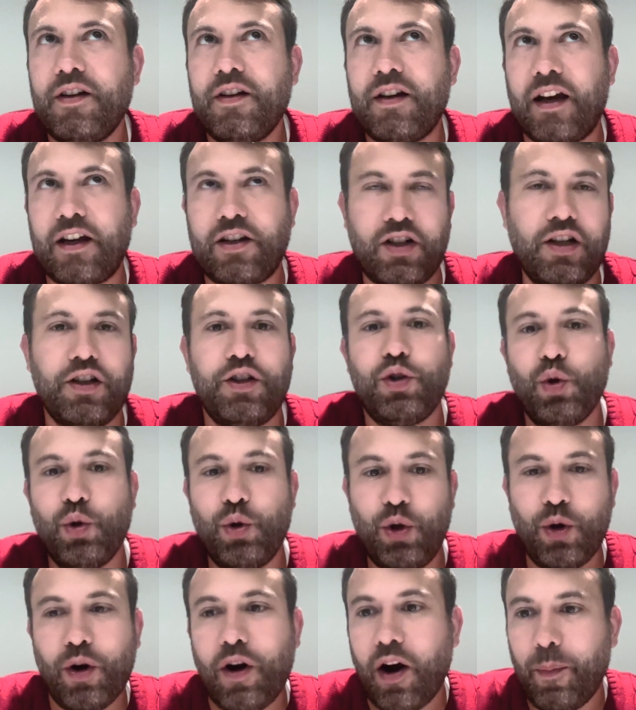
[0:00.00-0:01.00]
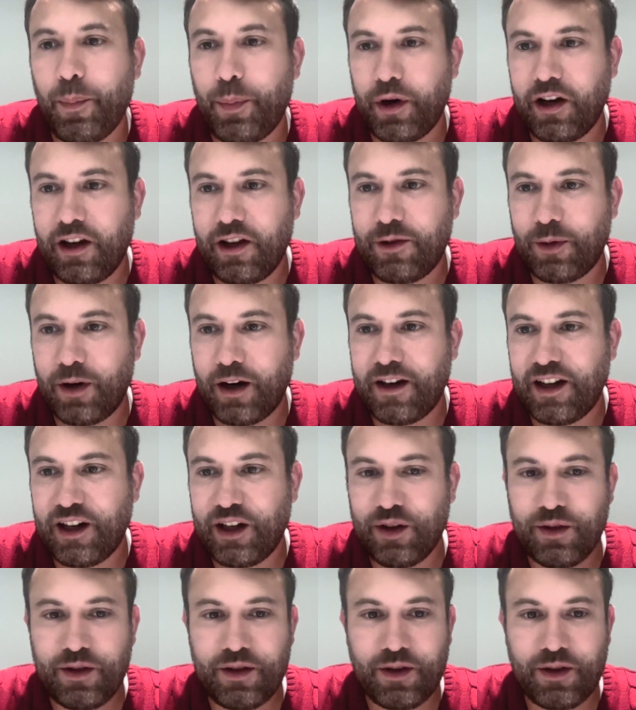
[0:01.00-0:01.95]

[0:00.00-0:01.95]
actually 2 new companies right now.